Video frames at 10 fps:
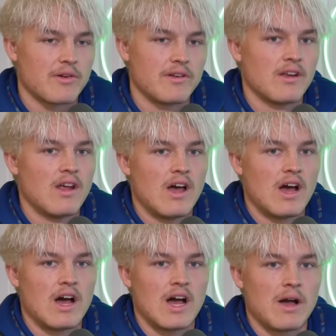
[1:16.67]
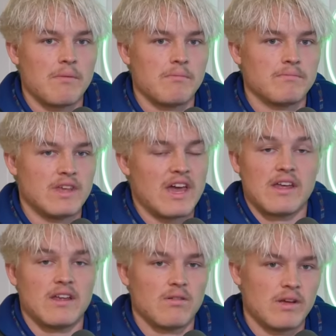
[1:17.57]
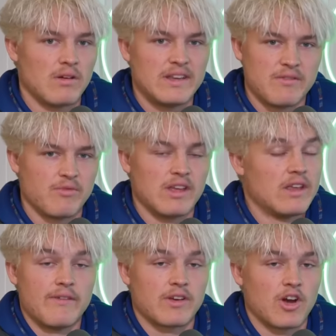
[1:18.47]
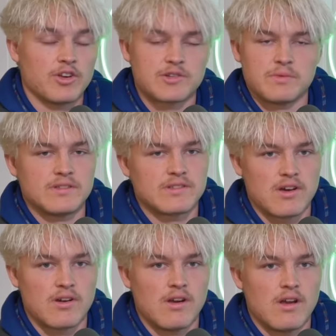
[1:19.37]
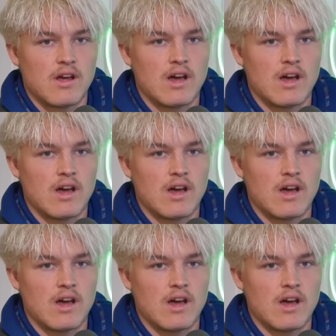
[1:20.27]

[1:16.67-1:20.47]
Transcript: And he never coached me so